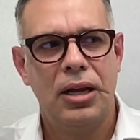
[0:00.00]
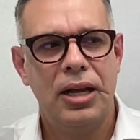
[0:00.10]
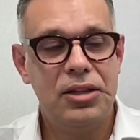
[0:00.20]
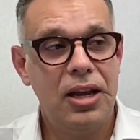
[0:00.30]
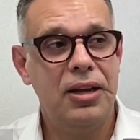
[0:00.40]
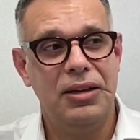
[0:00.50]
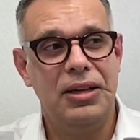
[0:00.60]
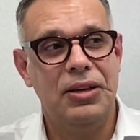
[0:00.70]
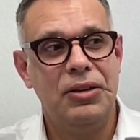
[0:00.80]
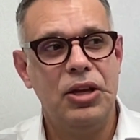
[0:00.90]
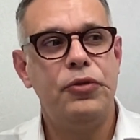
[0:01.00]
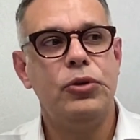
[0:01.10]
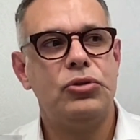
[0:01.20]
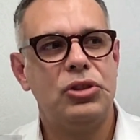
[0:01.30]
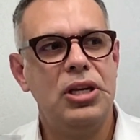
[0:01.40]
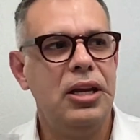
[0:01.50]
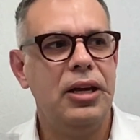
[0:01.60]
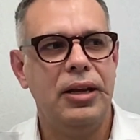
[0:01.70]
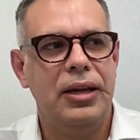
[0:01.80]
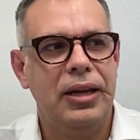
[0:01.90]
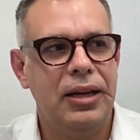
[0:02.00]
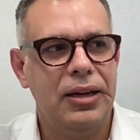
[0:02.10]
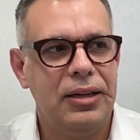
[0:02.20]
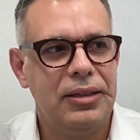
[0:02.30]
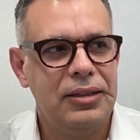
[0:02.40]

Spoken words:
At the end, if you see